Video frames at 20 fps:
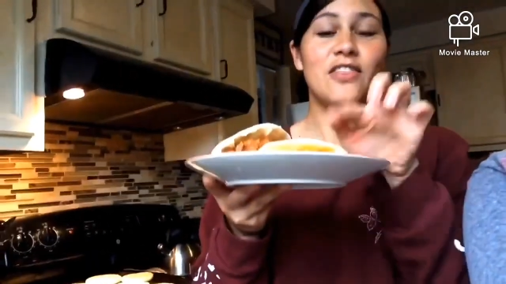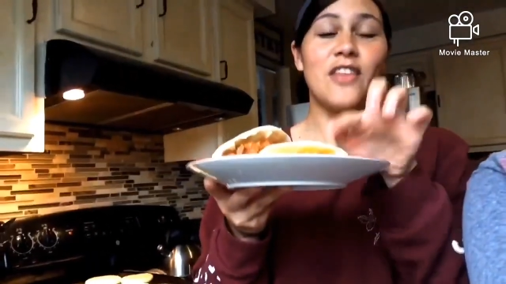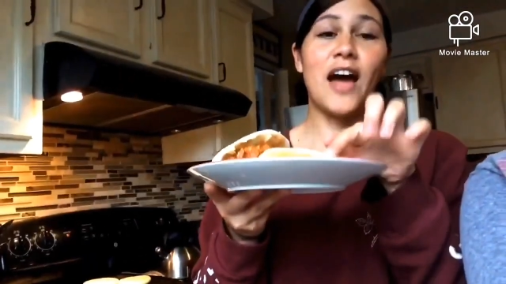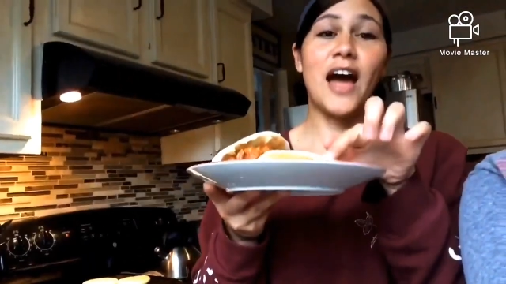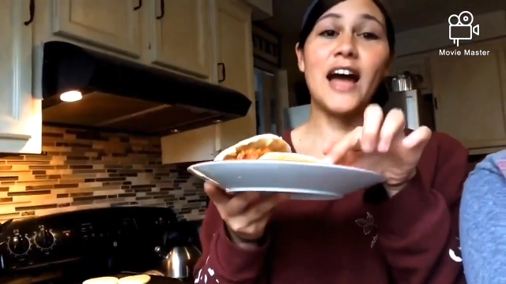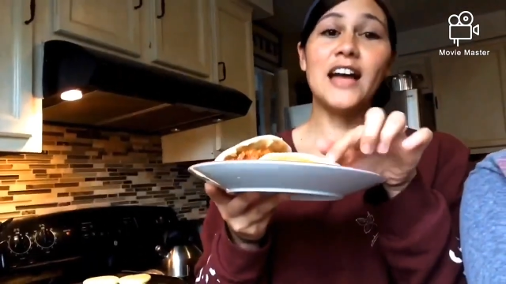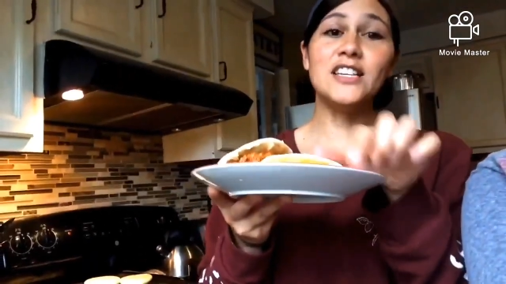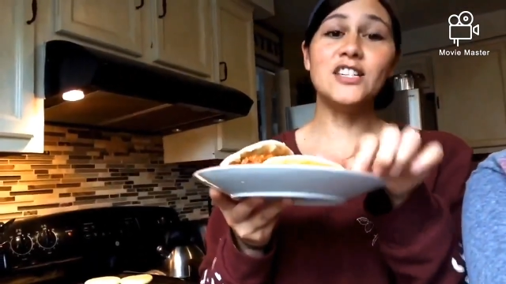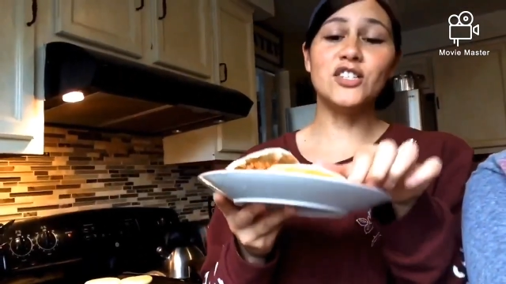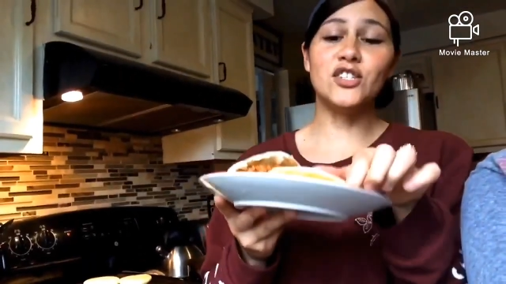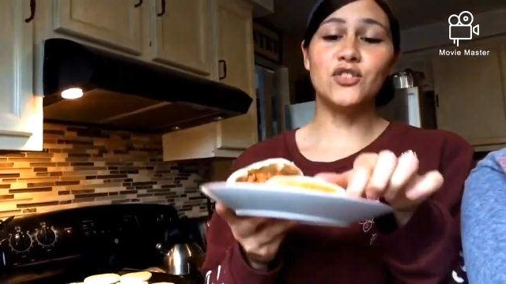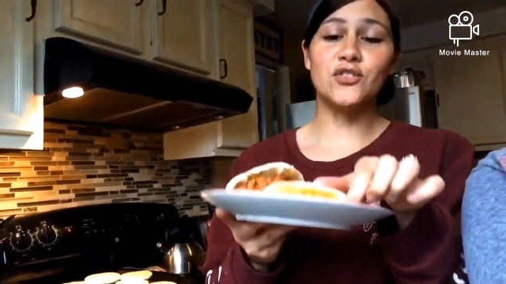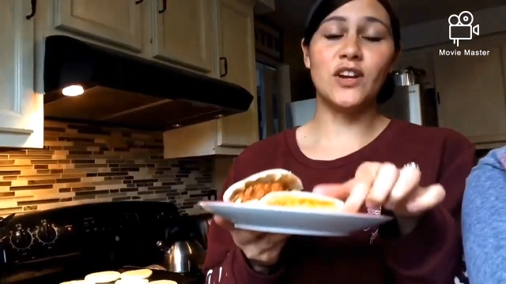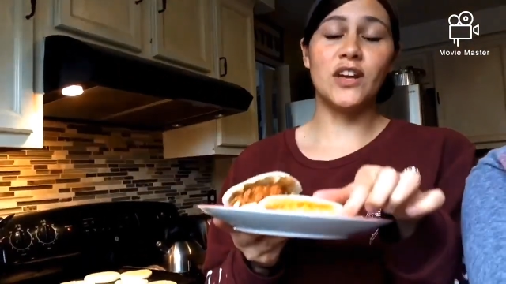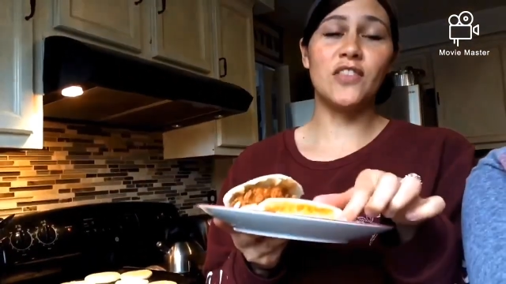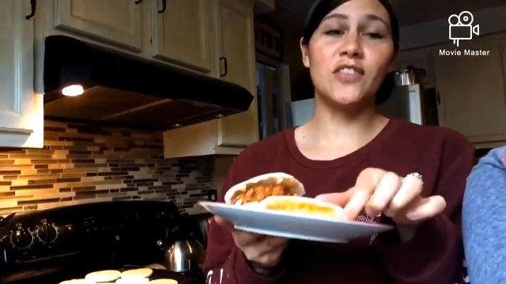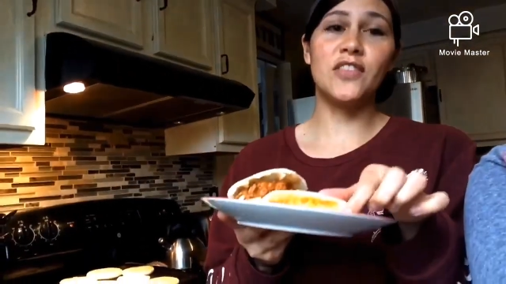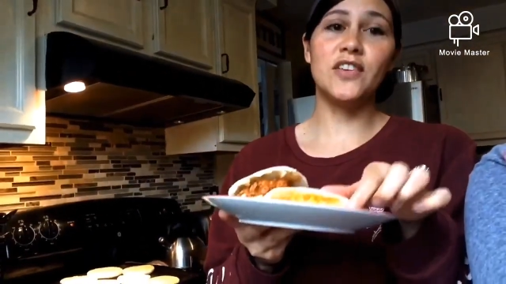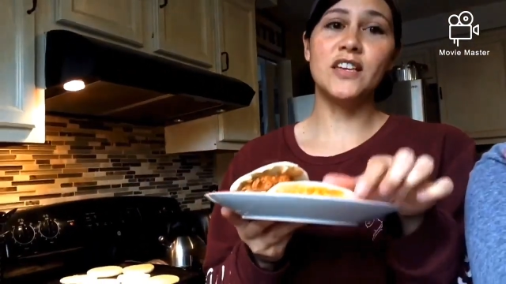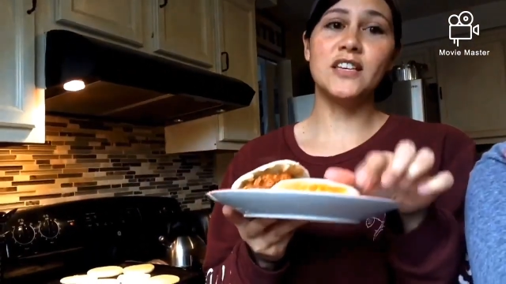I just
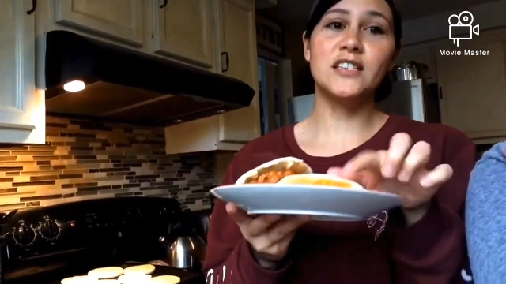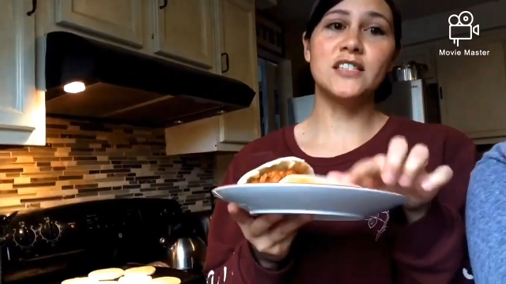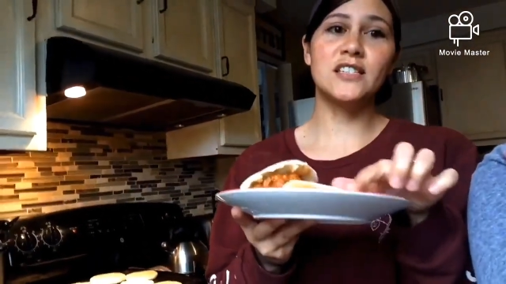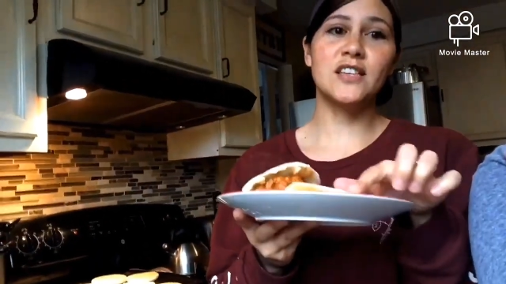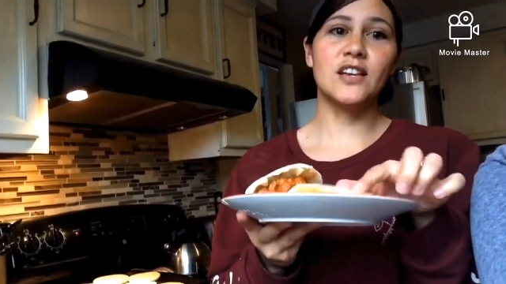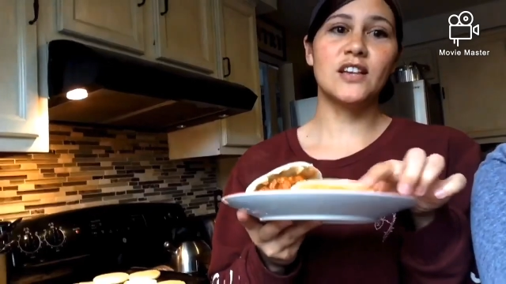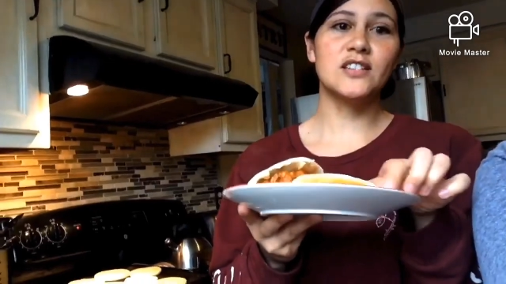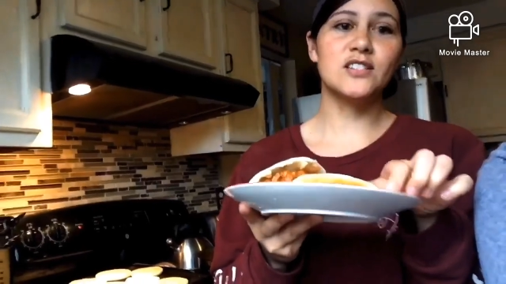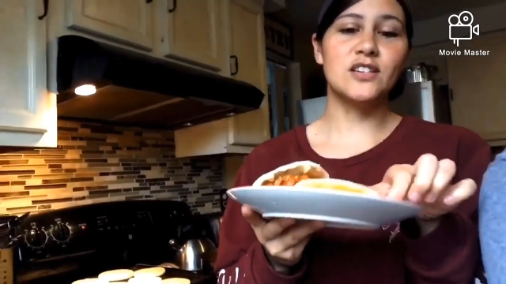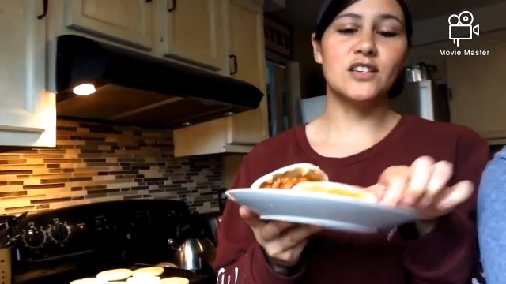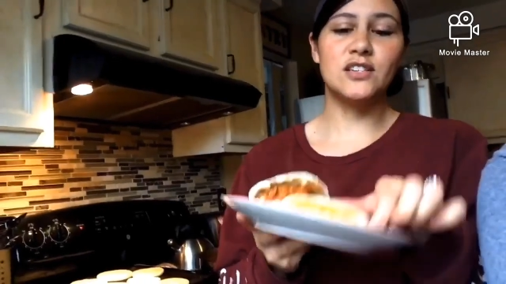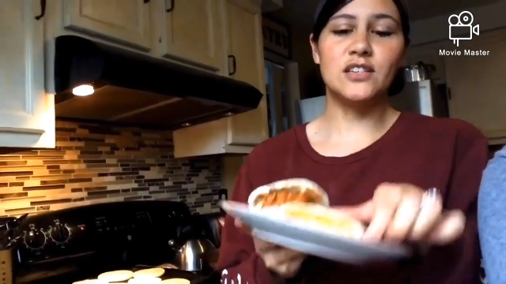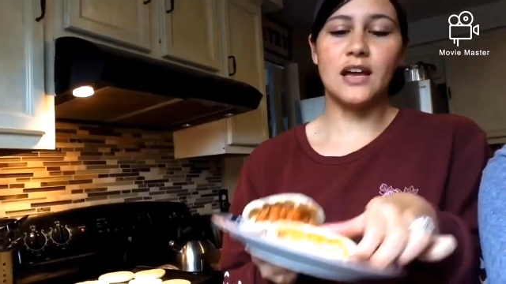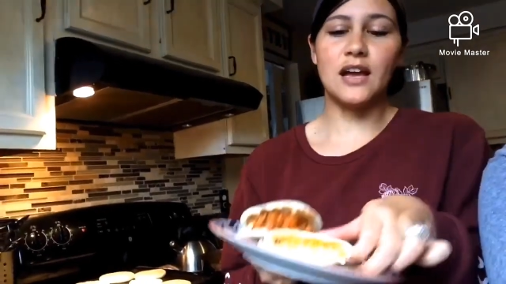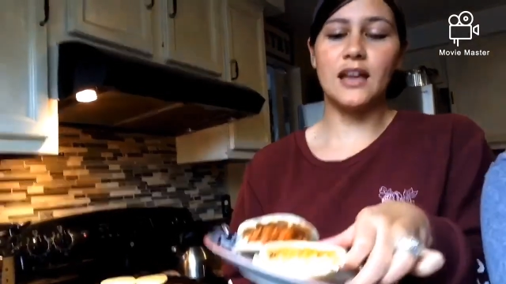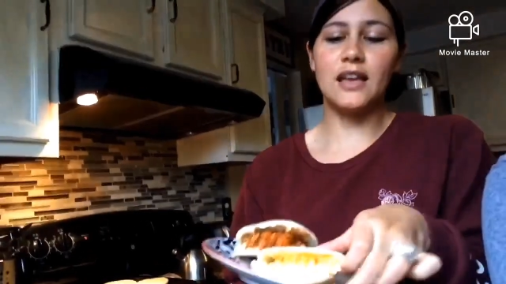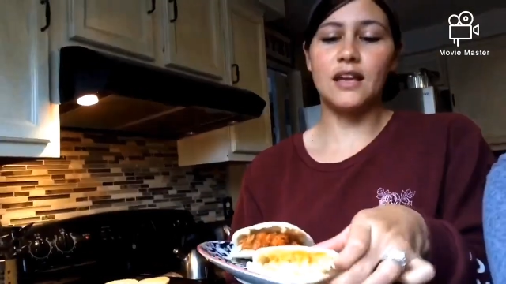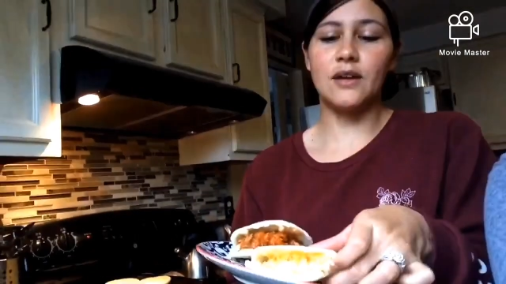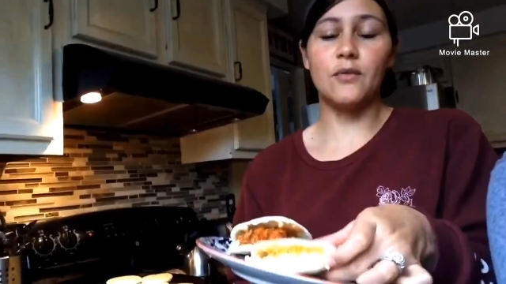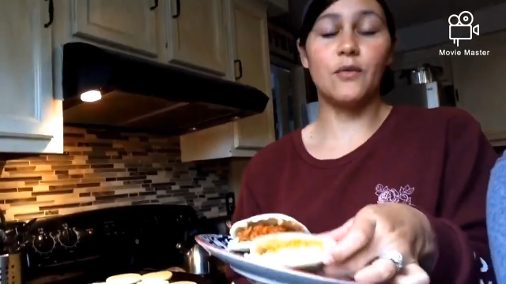drink this just
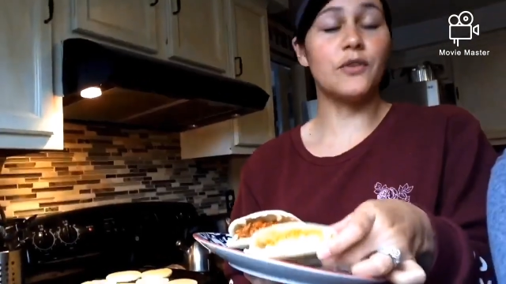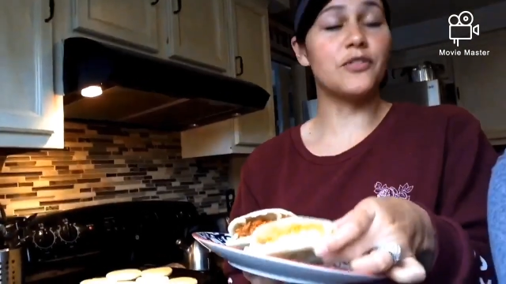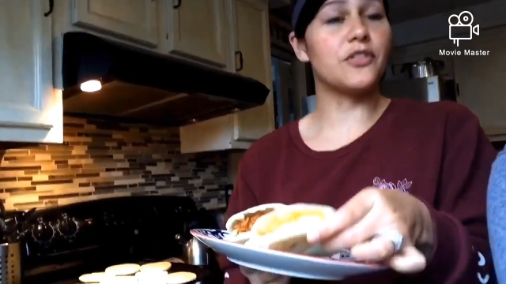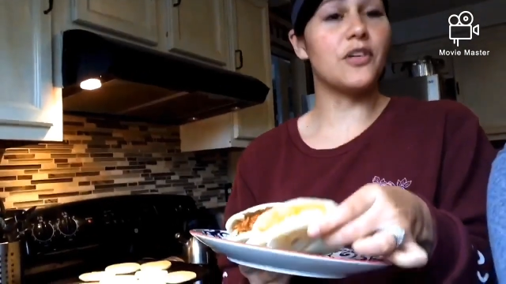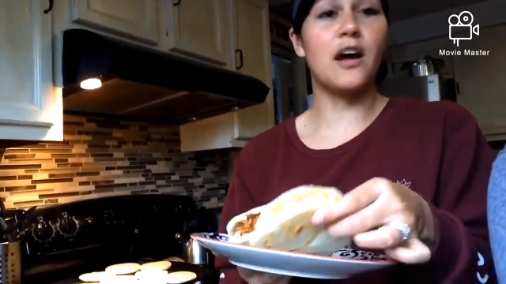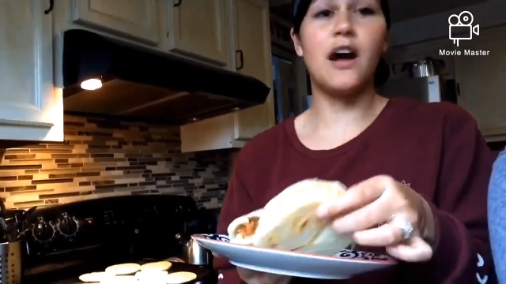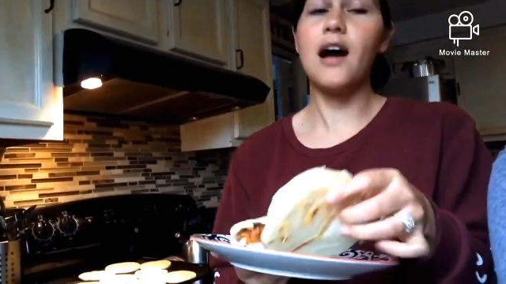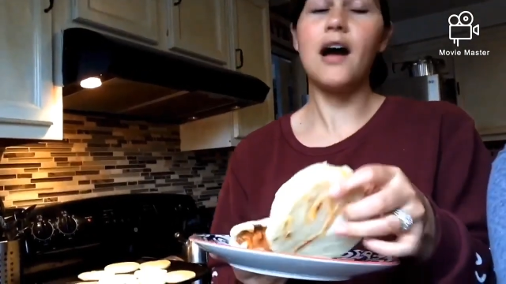with,